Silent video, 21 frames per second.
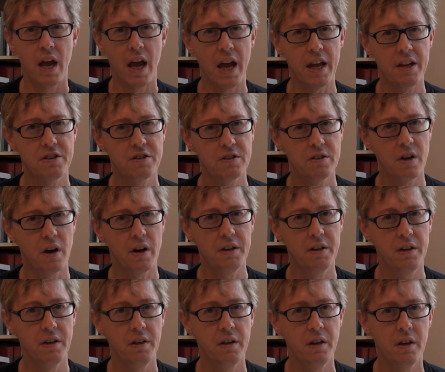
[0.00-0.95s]
a
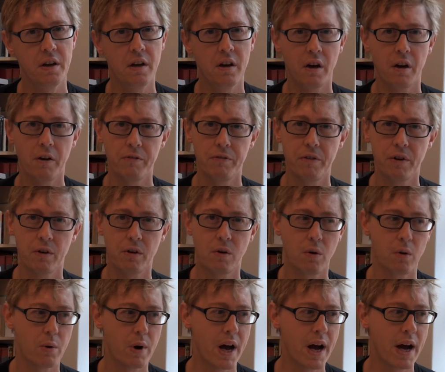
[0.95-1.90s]
study of the
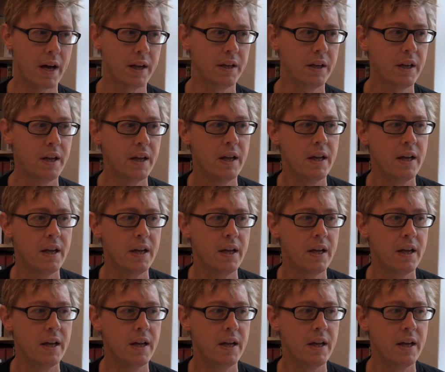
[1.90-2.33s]
Quran